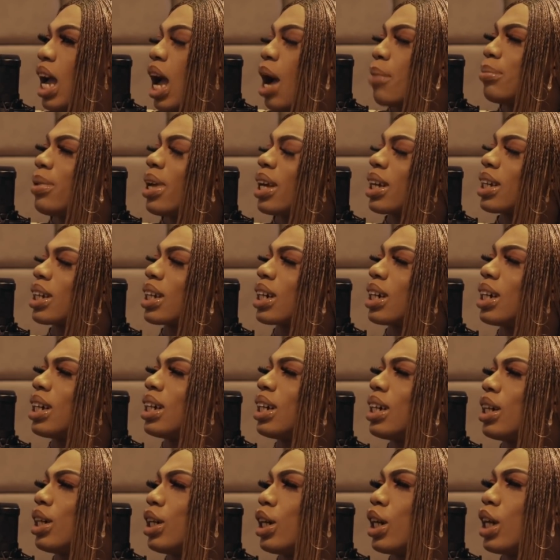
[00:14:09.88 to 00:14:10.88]
I'm like,
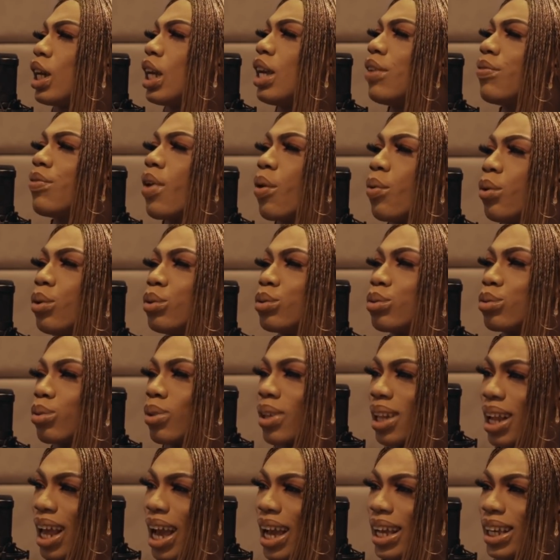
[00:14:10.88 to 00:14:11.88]
if I want to
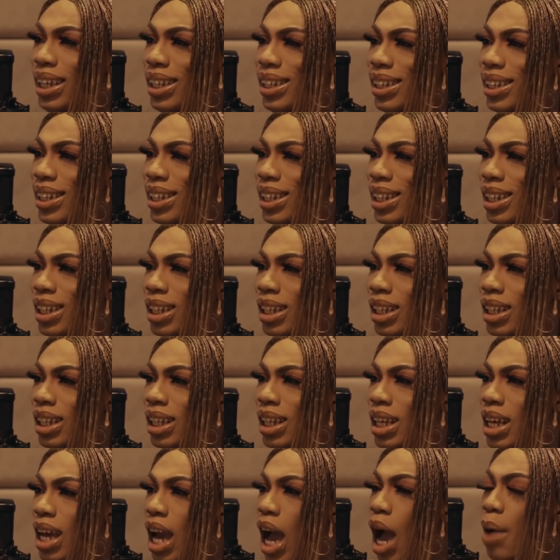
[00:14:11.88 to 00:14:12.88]
lie,
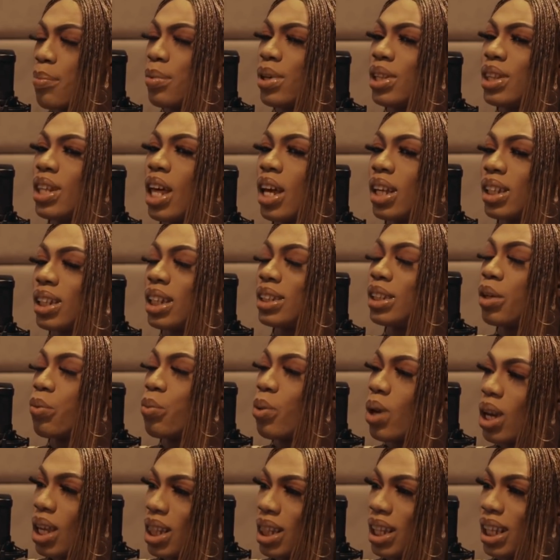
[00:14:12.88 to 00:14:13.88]
I mean, there's a
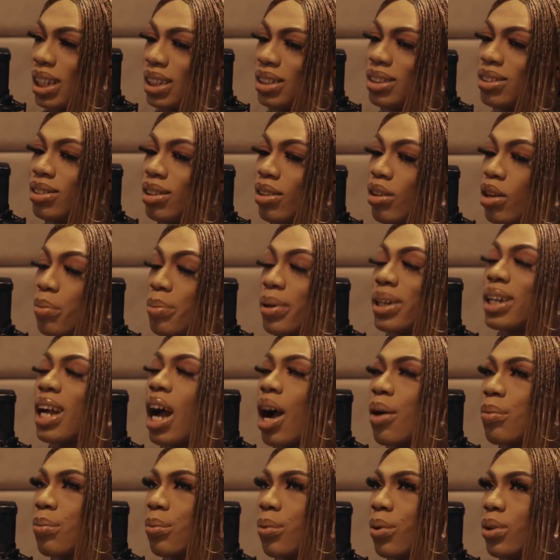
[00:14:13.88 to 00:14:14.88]
weakness.
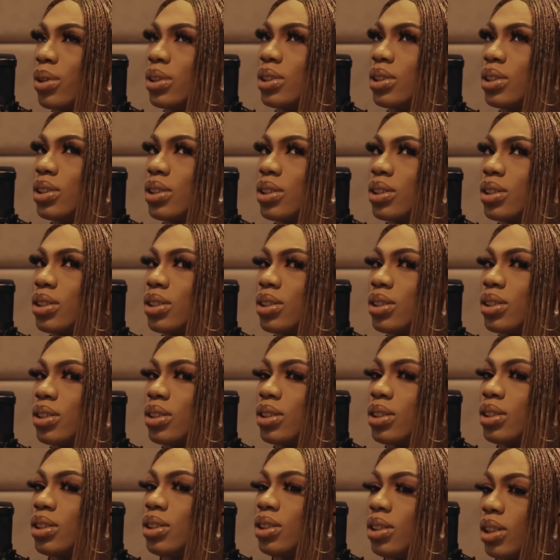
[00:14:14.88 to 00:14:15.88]
Rebecca was
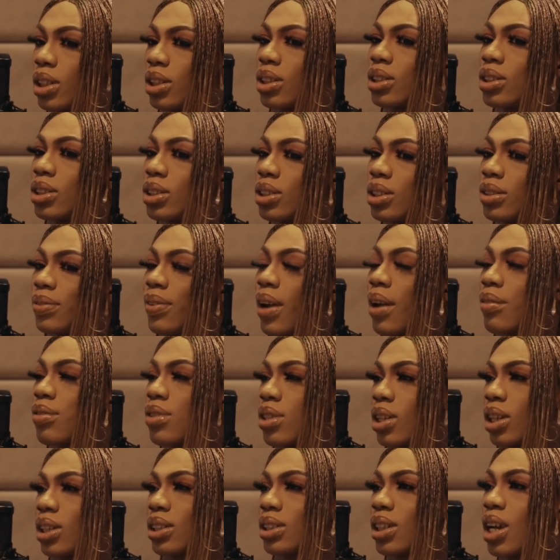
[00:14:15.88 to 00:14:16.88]

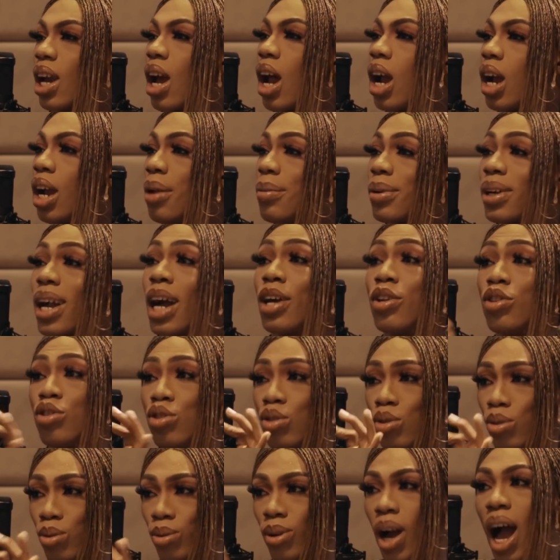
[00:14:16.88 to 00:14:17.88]
5'6". Rebecca
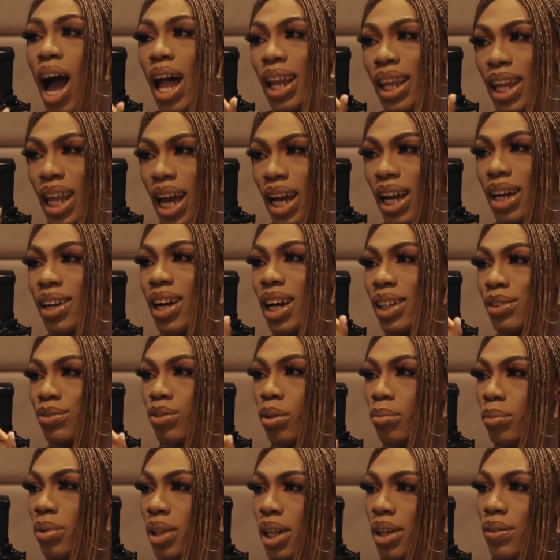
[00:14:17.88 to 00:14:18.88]
knew a lie right
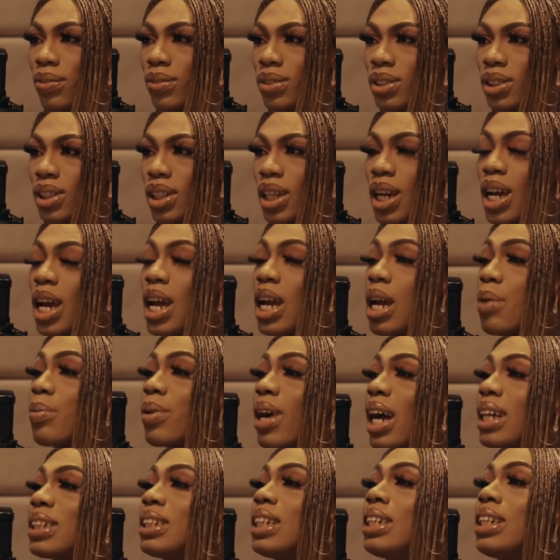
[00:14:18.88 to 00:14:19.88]
from left.
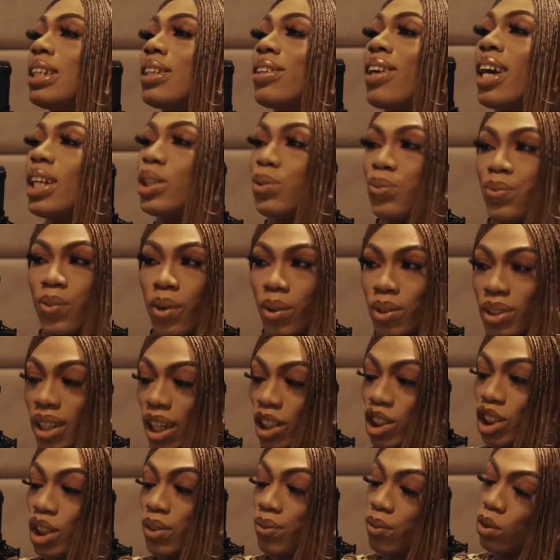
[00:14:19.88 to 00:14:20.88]
Rebecca said the rice fell
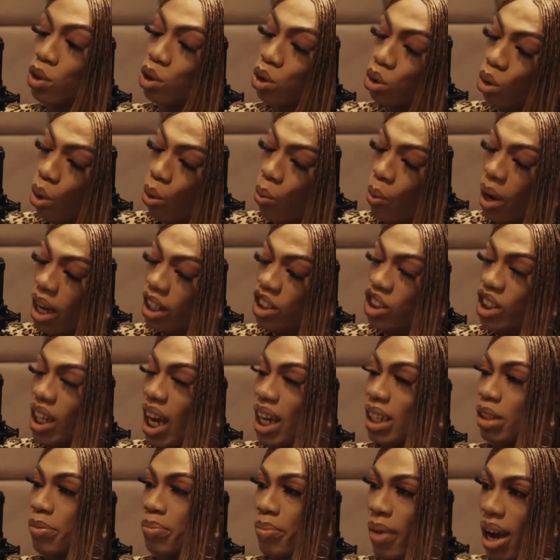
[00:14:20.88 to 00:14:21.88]
down. She even showed where she
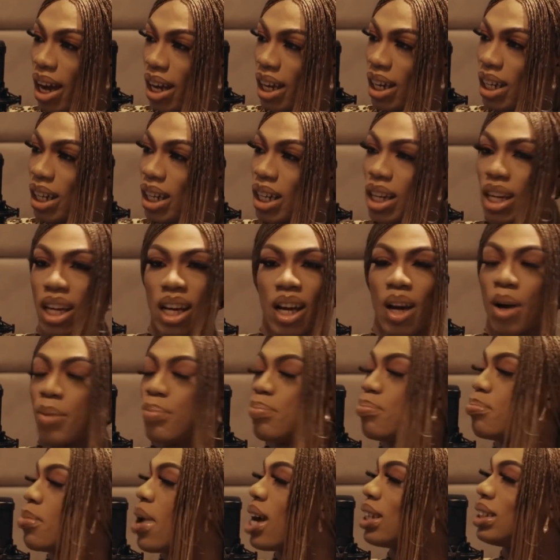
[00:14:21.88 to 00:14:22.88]
had mark.
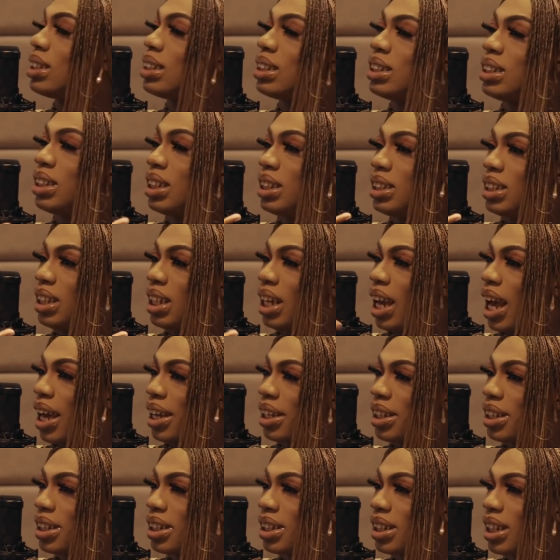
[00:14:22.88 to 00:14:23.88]
My auntie says a lie.